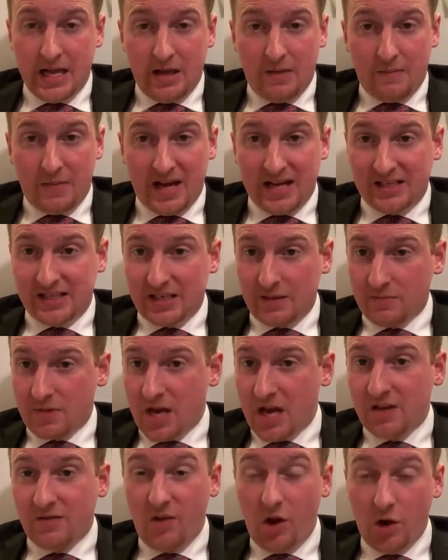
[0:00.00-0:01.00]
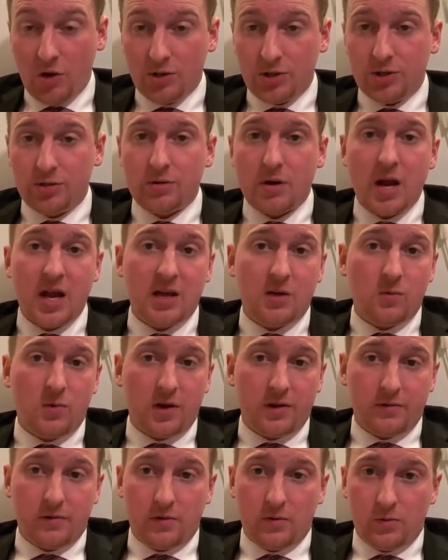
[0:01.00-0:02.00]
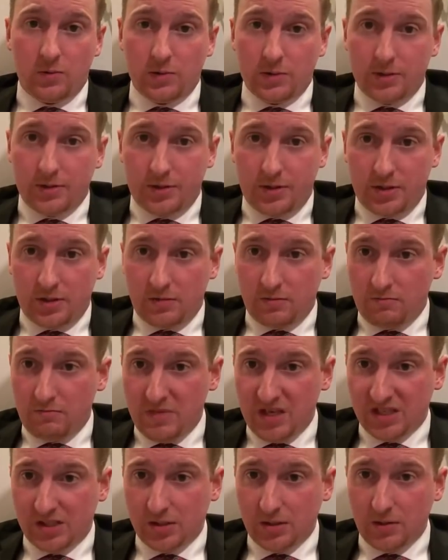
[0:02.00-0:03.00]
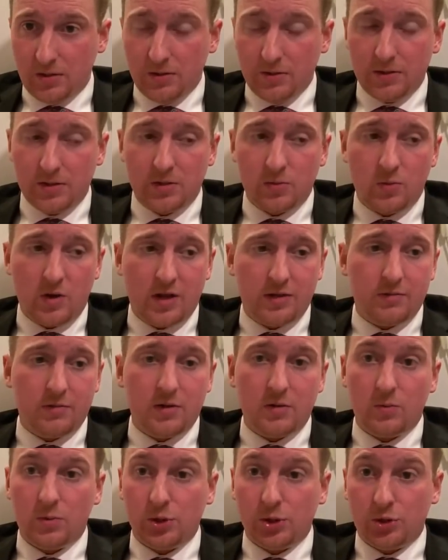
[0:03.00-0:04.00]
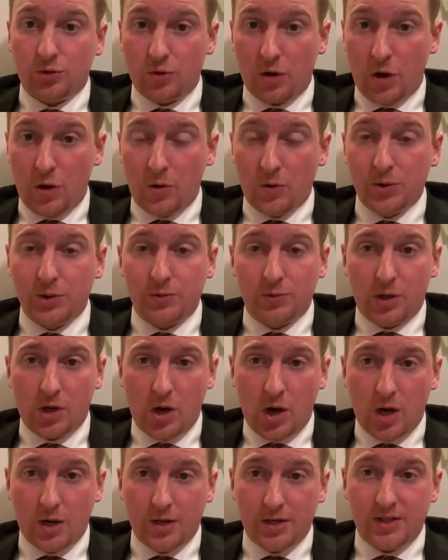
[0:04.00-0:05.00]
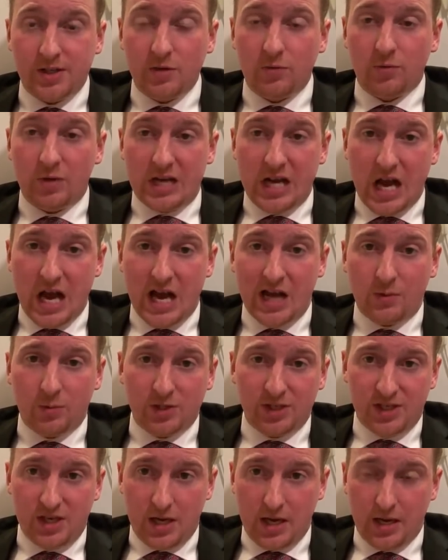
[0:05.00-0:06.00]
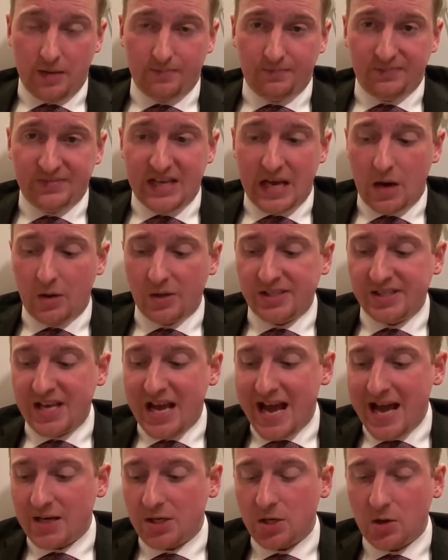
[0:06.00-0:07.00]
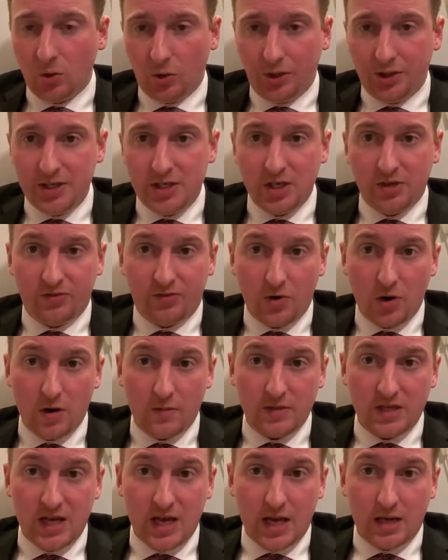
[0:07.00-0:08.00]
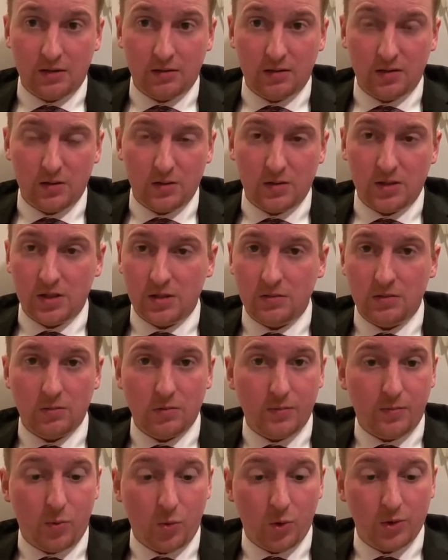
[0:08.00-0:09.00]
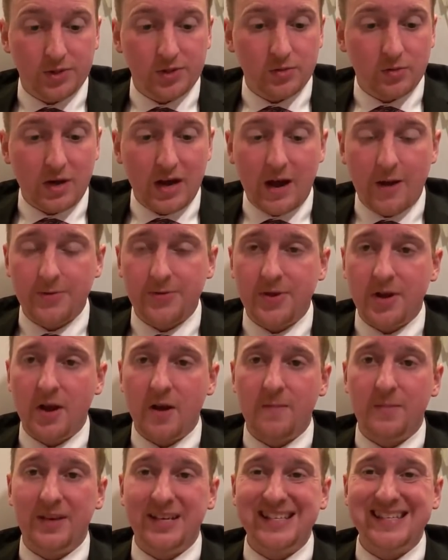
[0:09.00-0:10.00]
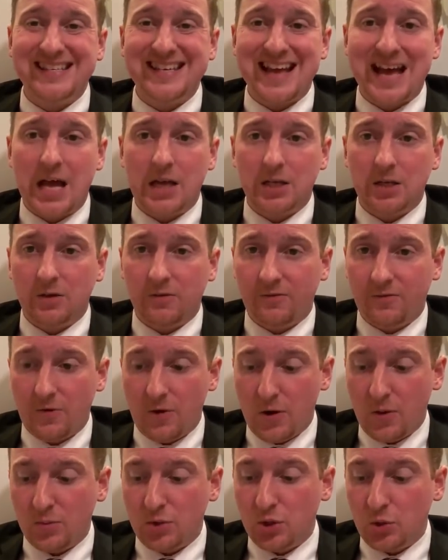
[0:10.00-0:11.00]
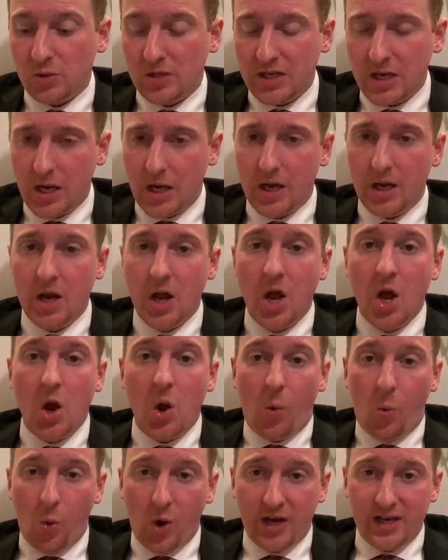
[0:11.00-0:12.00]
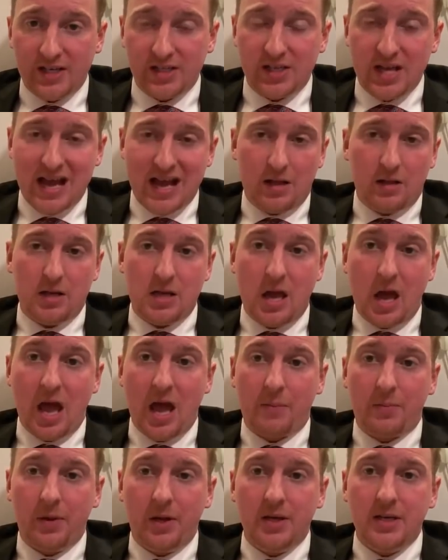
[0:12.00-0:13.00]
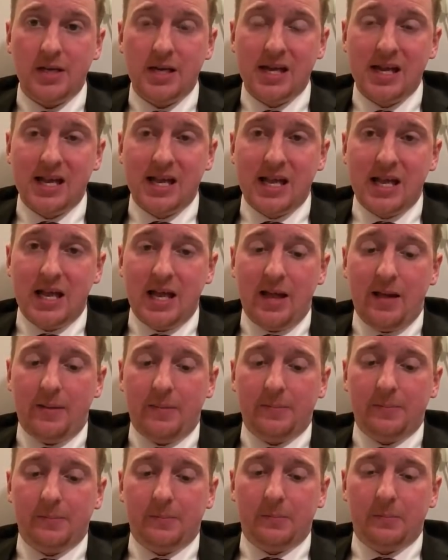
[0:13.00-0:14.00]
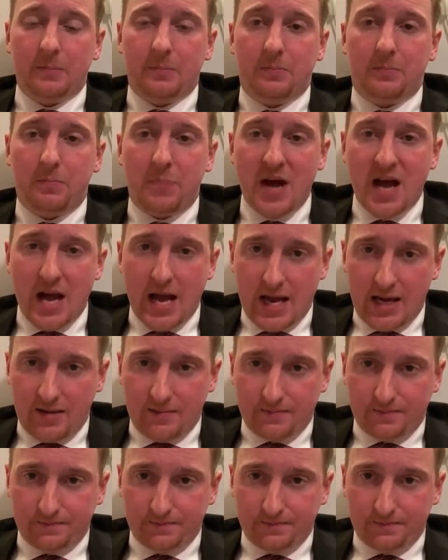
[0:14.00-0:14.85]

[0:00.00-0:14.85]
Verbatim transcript: by some kind of airstrike, whether it was missiles, whether it was drones, regardless, that Riyadh was hit. Now, it's not totally confirmed yet. The, the, reports are out there, but it's not confirmed who did it, what exactly happened. But